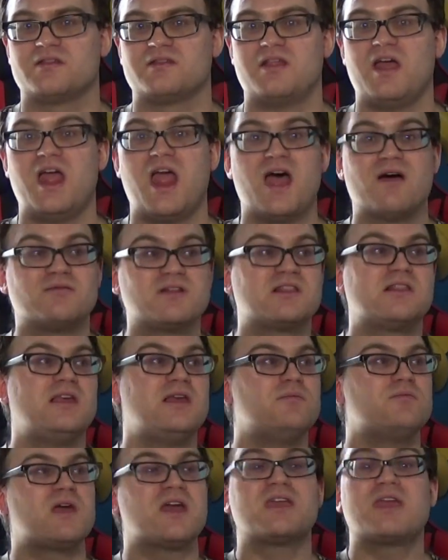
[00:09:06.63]
They have a
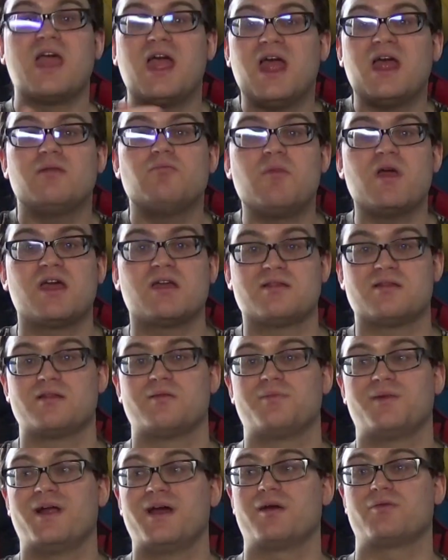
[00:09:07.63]
team that can make it to the
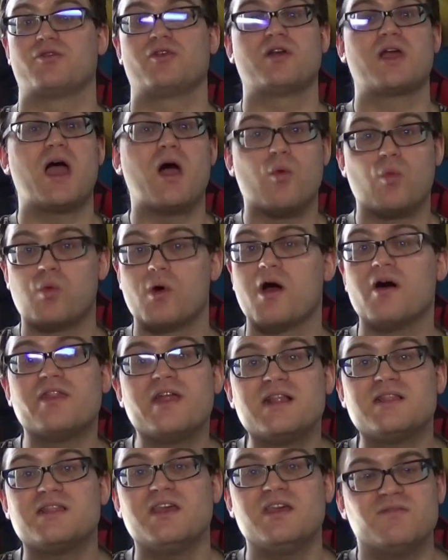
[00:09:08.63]
playoffs. Look how well
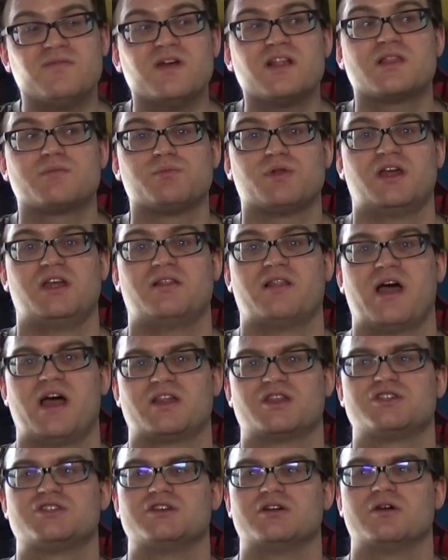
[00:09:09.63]
that defense played
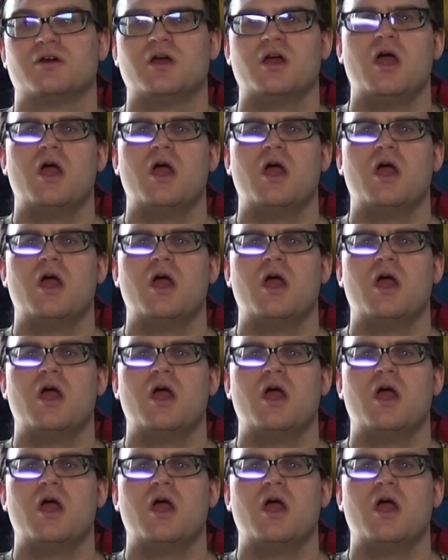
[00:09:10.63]
last year.